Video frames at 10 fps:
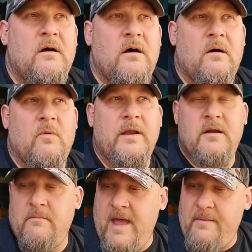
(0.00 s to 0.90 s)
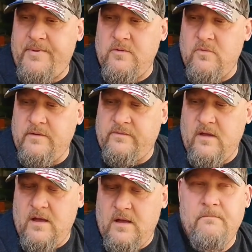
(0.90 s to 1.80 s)
What ended up happening was
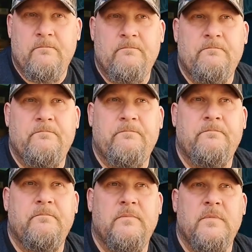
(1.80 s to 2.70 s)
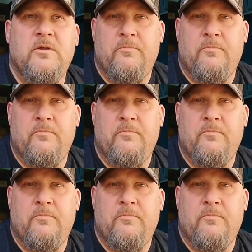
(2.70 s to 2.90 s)
the